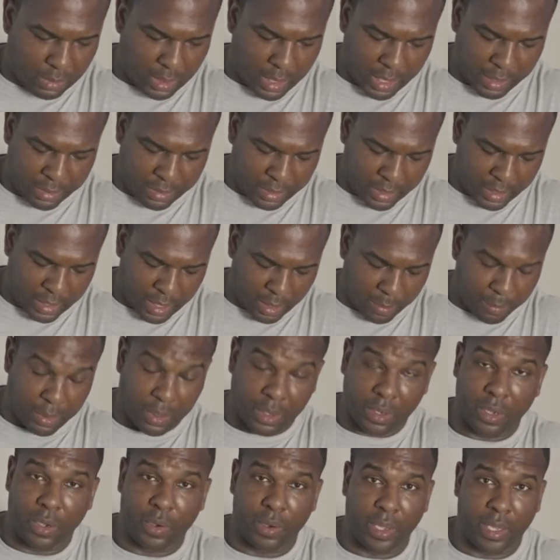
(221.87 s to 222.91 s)
I think I'm going
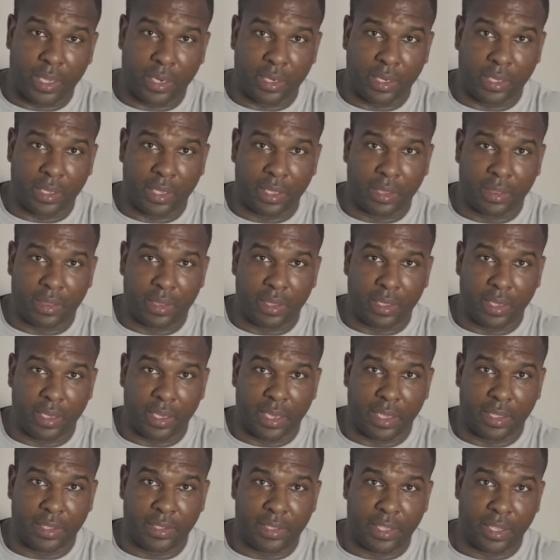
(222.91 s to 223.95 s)
to go ahead and get
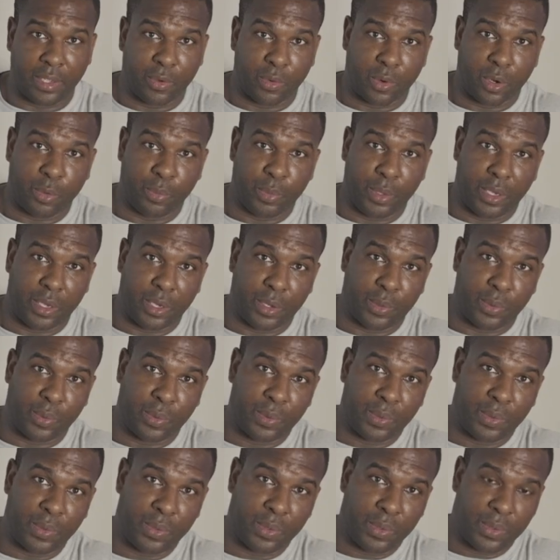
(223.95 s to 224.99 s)
the SIG Romeo
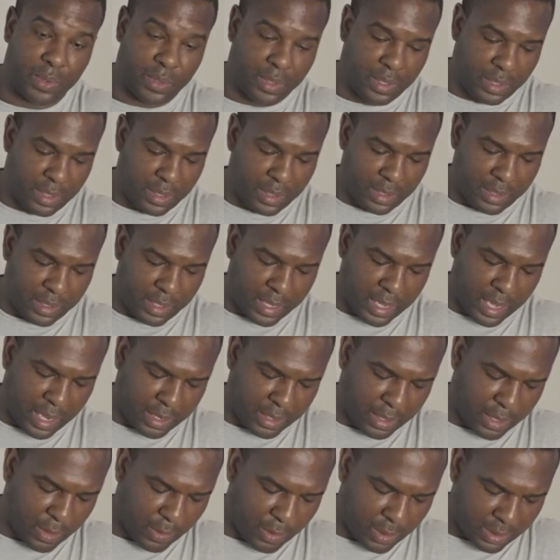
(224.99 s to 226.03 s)
to kind
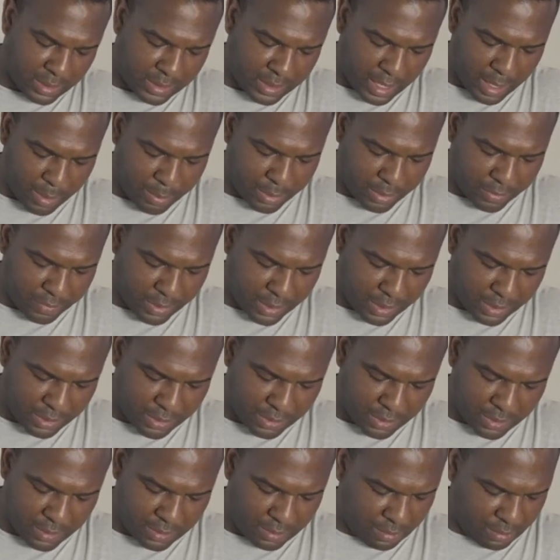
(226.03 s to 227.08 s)
of go on top of it
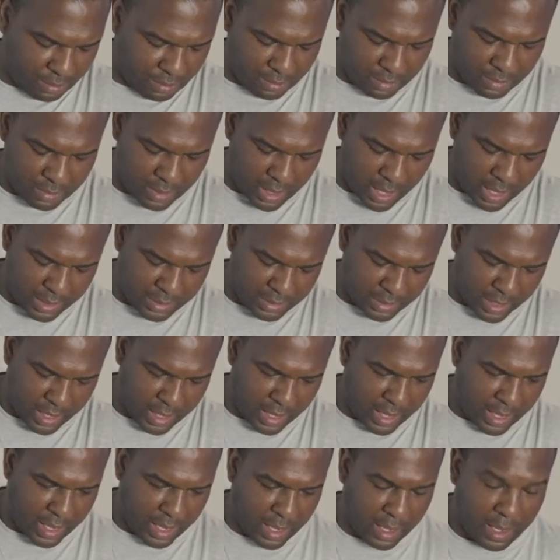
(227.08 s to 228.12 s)
as
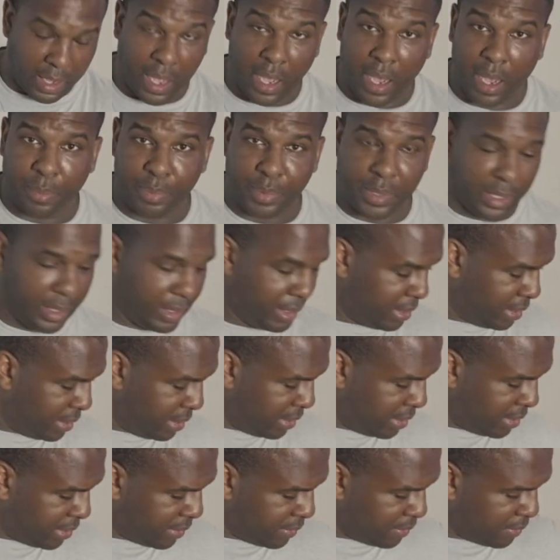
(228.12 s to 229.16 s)
a optic,
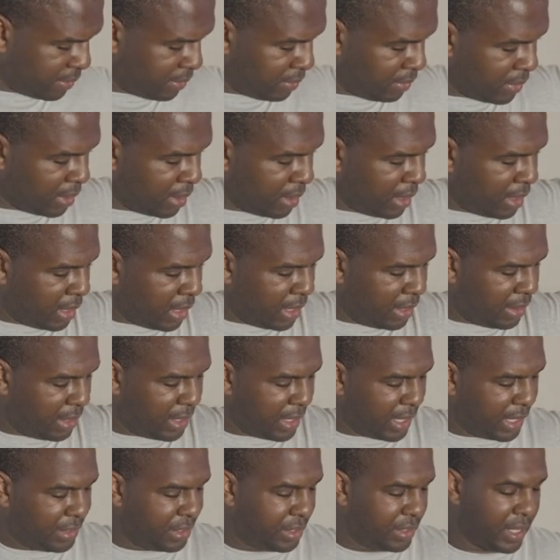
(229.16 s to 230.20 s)
and then
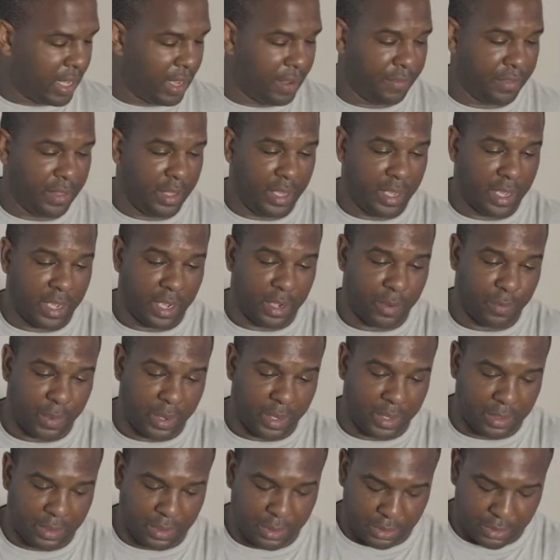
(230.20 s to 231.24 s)
I just have the
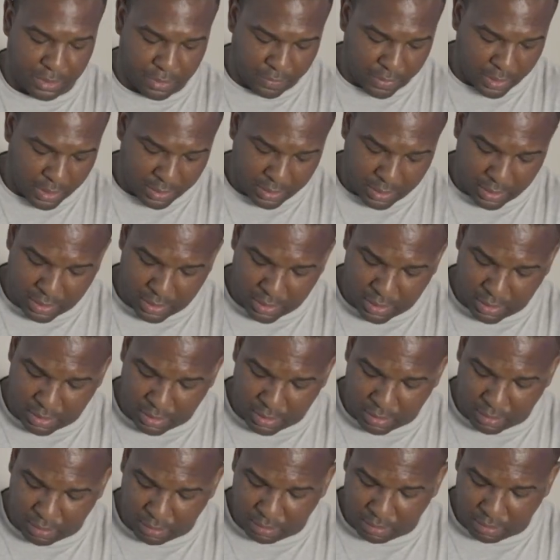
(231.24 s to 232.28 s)
regular
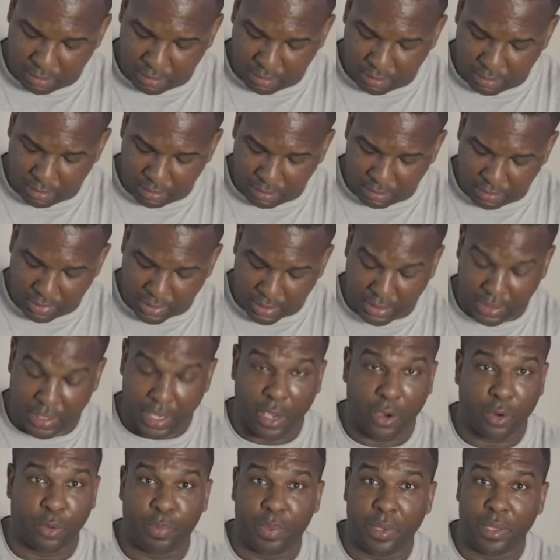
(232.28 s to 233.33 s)
civilian
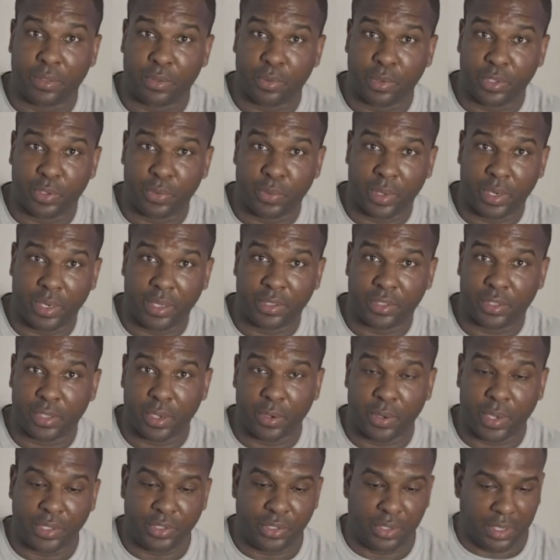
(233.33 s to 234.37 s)
6-hour P320.
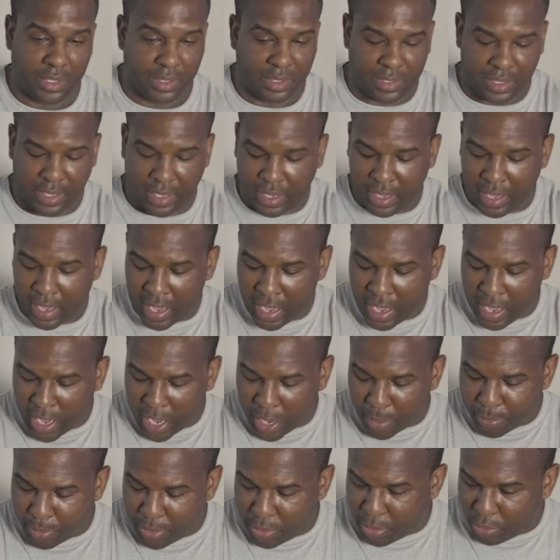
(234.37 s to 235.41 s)
So as you can see,
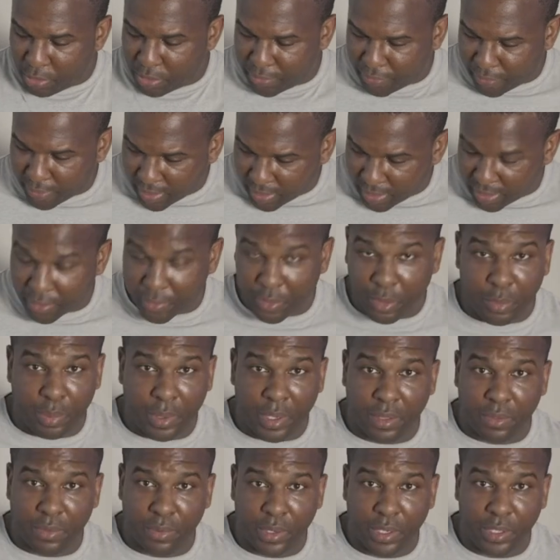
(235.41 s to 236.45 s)
I'm a huge fan of the
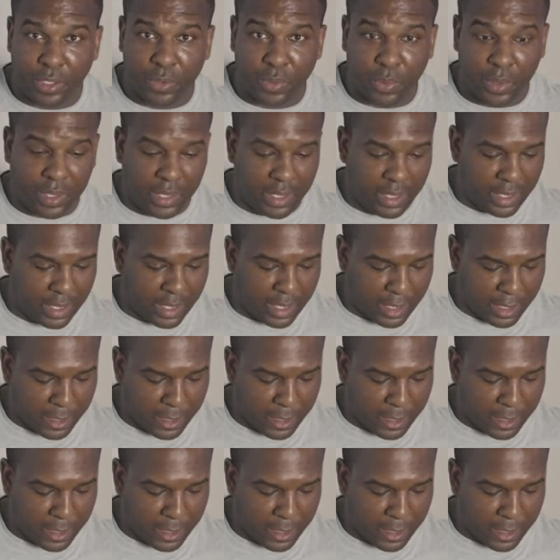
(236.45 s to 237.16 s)
P320.